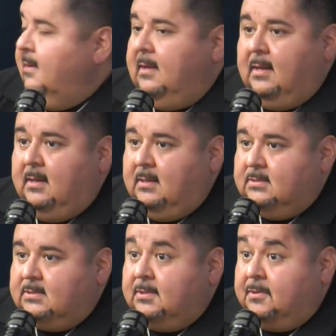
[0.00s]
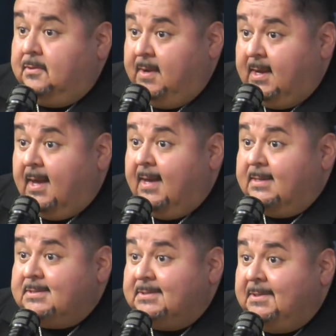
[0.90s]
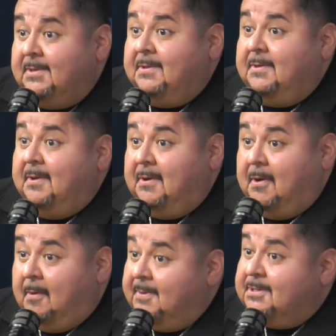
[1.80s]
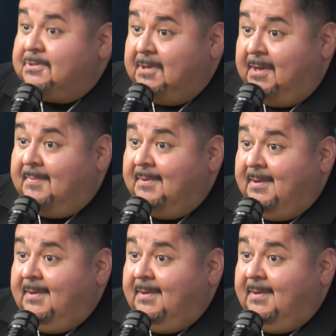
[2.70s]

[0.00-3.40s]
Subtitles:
It is 3 guys on a hope and a dream